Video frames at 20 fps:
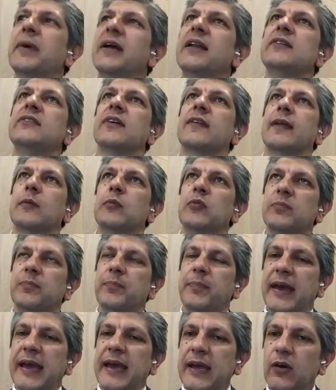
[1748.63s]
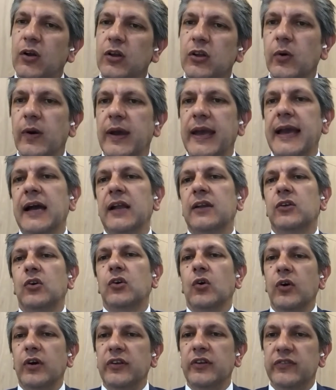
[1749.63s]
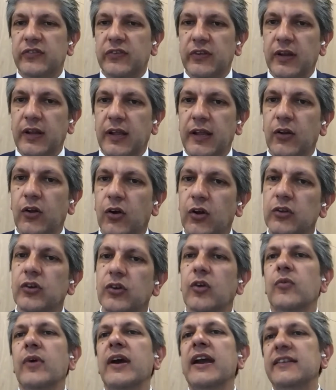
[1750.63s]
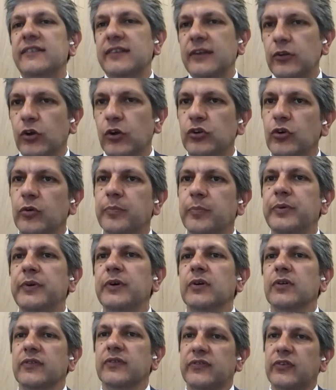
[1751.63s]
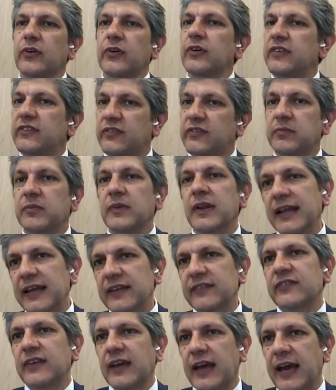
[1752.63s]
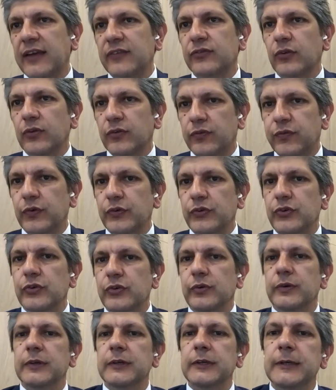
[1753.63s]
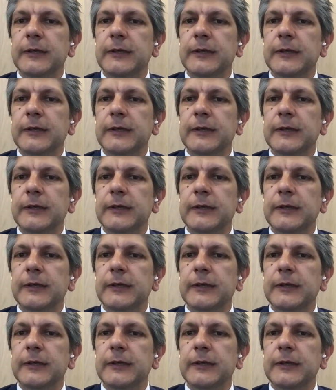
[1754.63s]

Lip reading: manager that would pay all your outgoings and all your rates and all your bills, so it's less hassle for you.